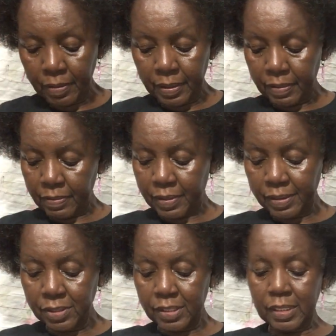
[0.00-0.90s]
Then
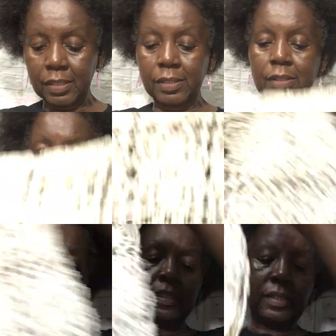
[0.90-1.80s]
this
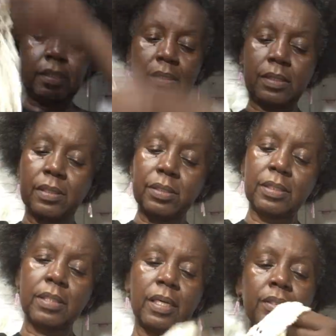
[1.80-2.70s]

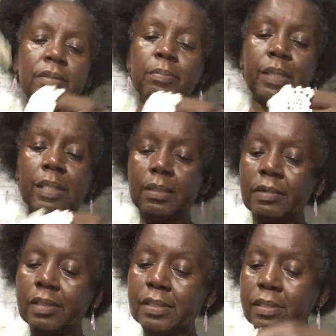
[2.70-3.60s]
is kind of
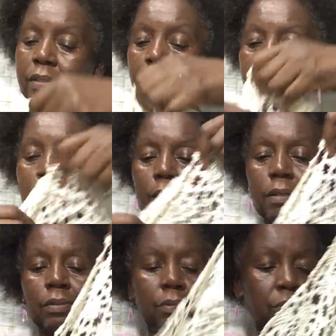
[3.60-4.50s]
big. This is
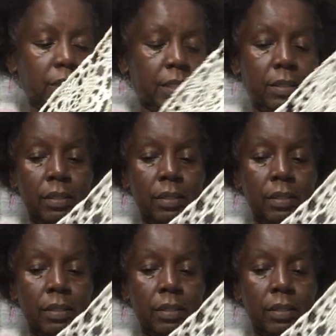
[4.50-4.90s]
about what,